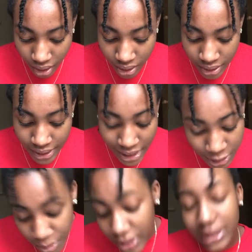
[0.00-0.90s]
Next
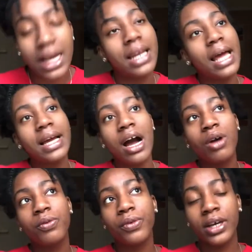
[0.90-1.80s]
point is I like
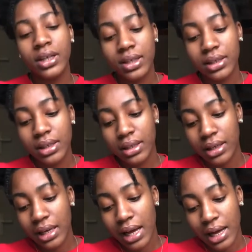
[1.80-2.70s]
how Rick
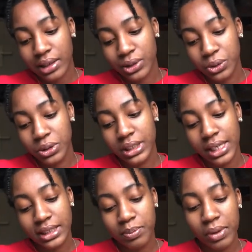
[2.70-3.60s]

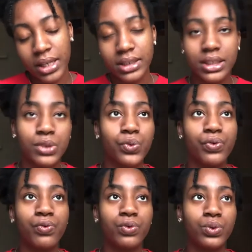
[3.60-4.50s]
associates places with
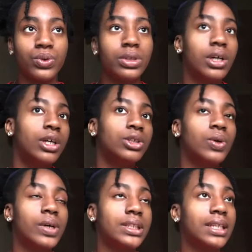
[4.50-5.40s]
food.
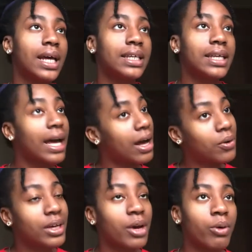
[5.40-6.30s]
So he's like, yeah,
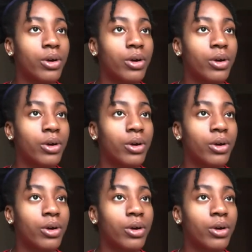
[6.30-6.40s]
okay, we're